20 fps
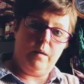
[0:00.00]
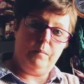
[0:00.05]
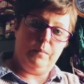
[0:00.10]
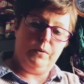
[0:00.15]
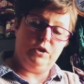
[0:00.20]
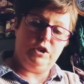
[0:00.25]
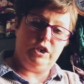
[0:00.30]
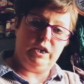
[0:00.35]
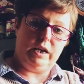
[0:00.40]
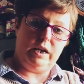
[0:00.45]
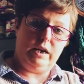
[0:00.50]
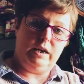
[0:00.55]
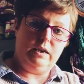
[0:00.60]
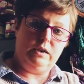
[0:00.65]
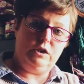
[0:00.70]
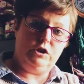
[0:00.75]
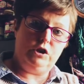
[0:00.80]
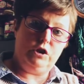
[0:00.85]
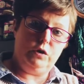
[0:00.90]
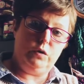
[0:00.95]
put it
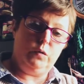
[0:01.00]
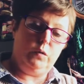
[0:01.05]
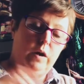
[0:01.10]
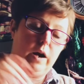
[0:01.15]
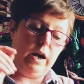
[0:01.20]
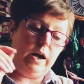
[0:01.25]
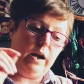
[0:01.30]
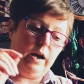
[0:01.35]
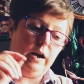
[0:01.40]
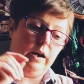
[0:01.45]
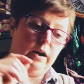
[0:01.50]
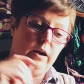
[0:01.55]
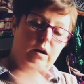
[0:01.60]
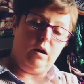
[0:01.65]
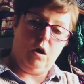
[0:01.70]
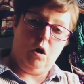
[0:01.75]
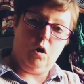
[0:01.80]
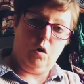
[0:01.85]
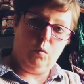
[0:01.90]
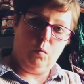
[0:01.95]
into a
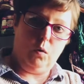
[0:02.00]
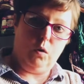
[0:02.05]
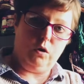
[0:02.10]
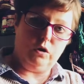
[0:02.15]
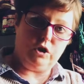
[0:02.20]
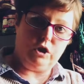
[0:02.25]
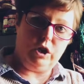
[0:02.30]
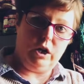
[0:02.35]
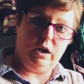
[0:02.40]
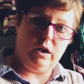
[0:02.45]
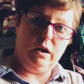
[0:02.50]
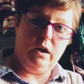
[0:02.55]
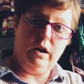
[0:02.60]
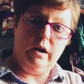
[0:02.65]
hot water